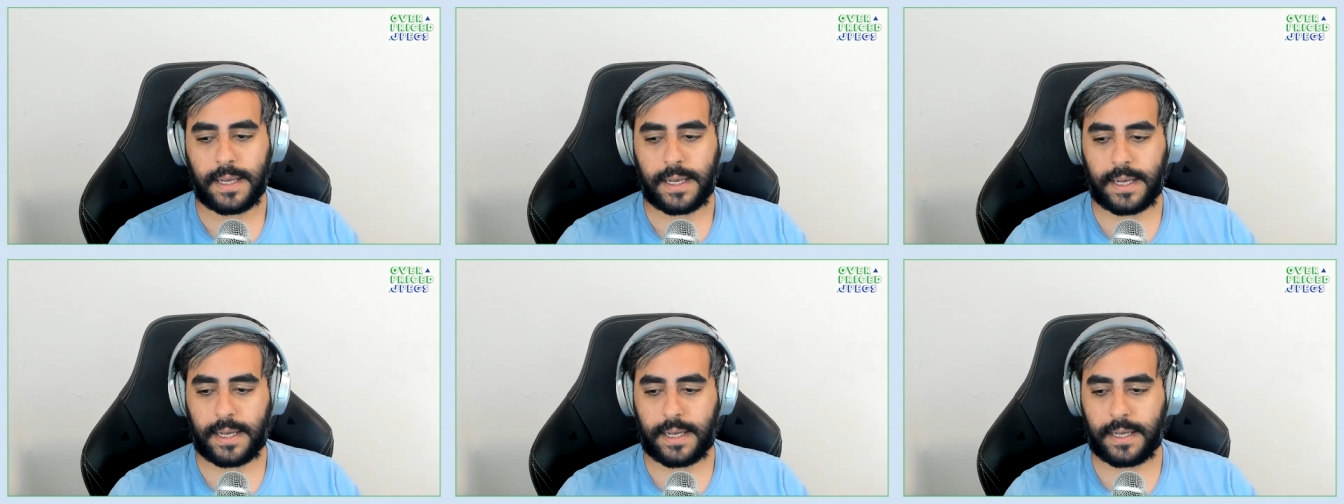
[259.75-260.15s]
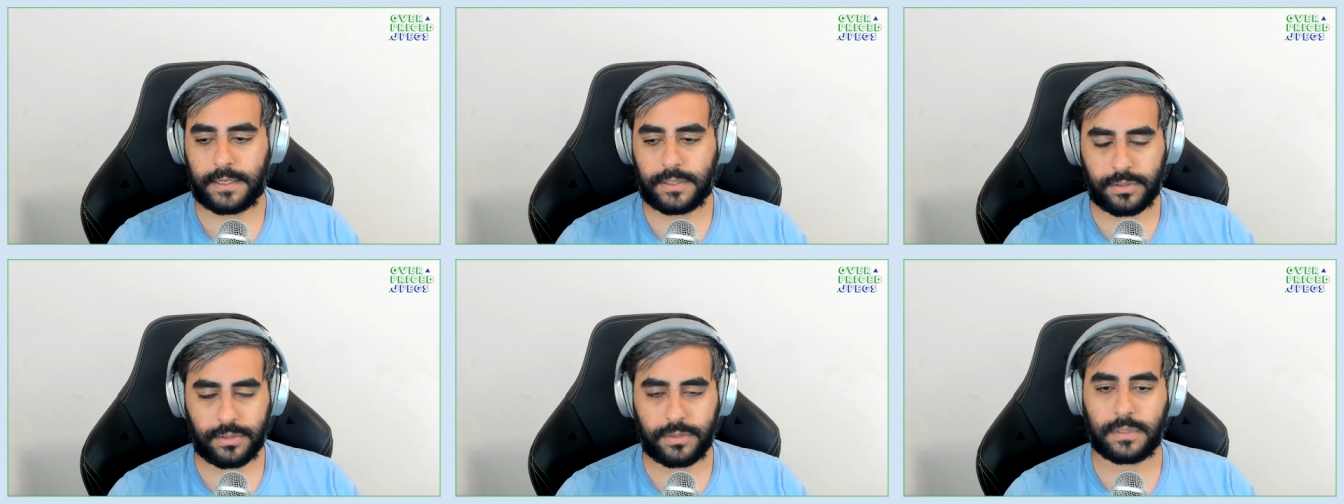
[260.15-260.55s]
Uh,
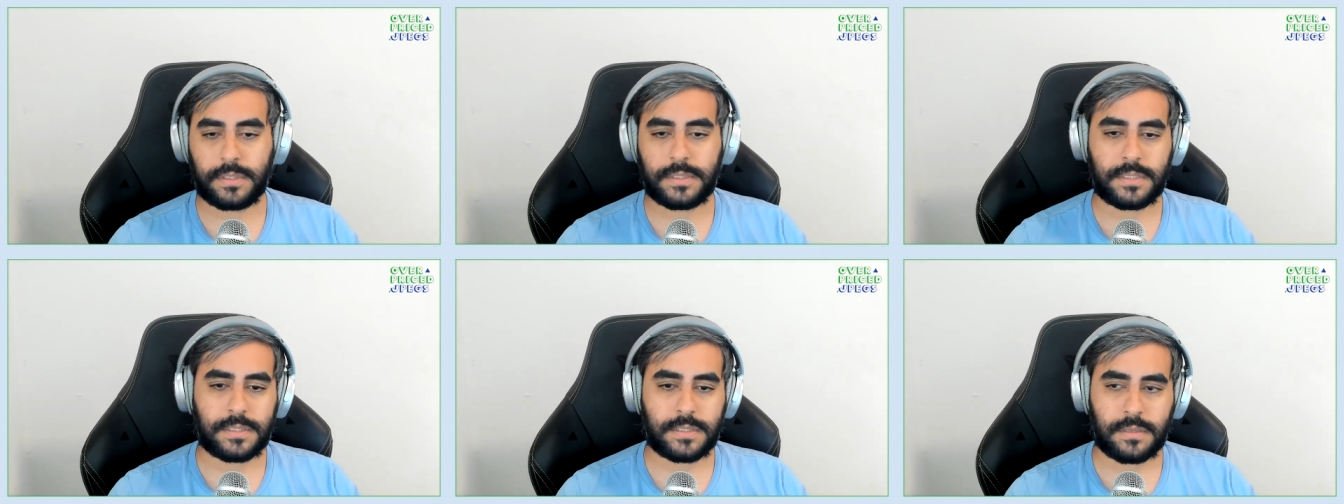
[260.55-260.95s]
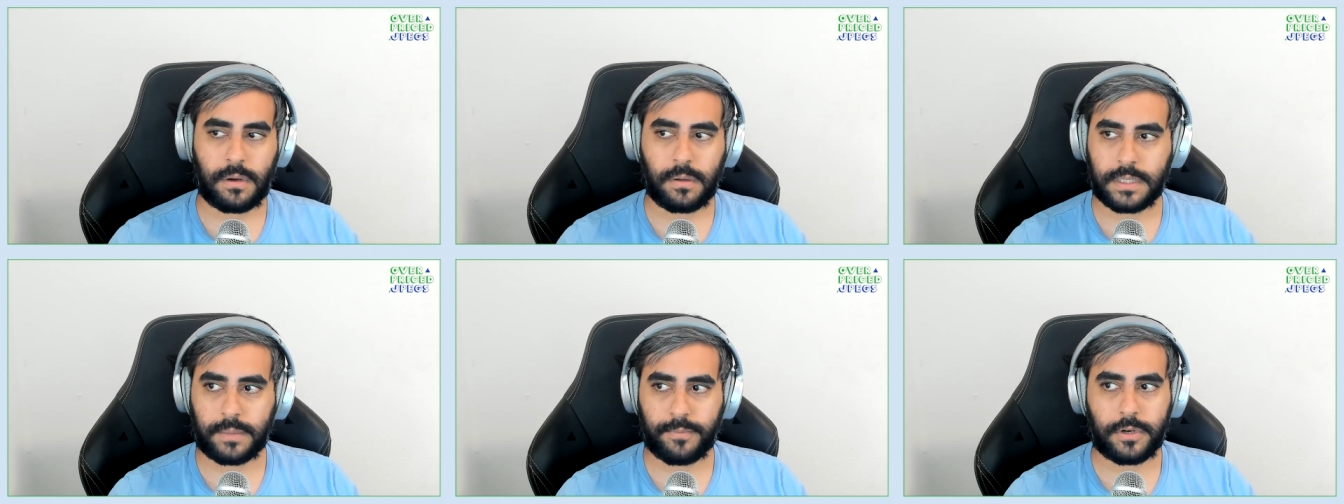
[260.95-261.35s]
Doodles is
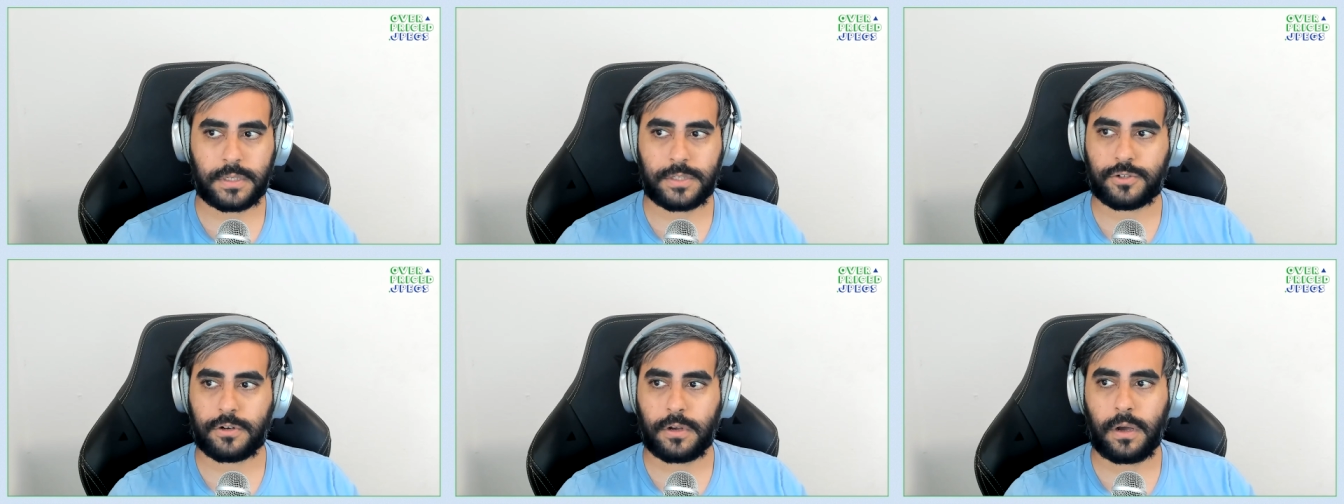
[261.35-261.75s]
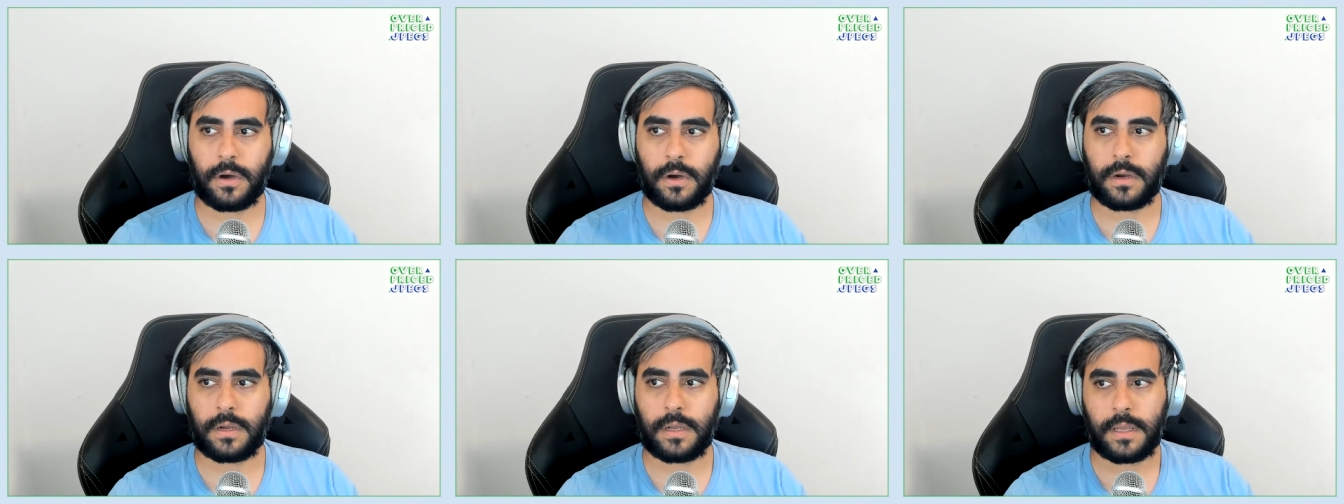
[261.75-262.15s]
holding pretty
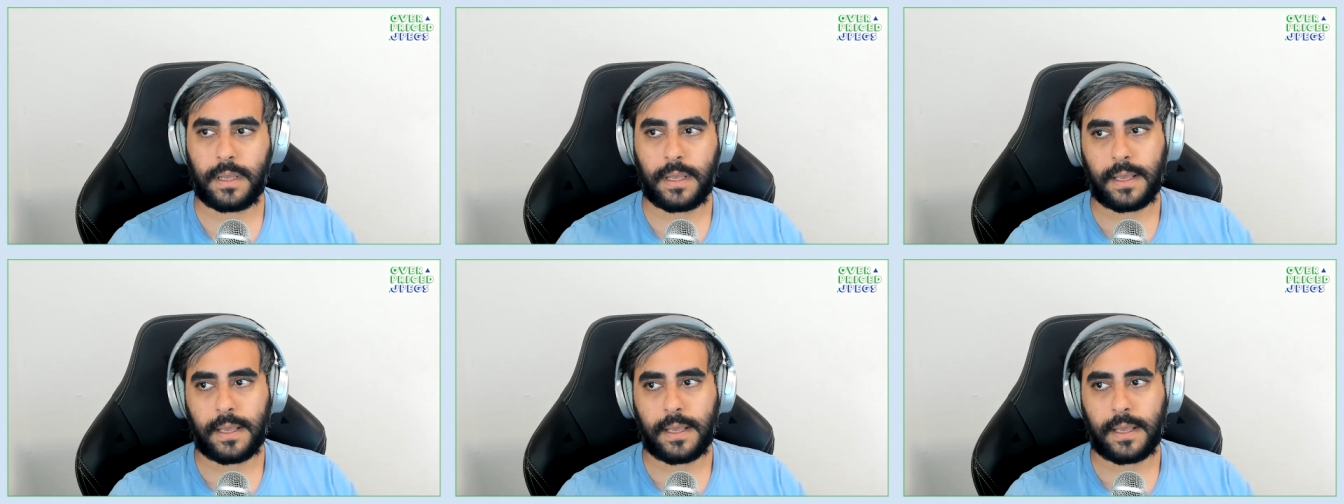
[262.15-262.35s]
strong.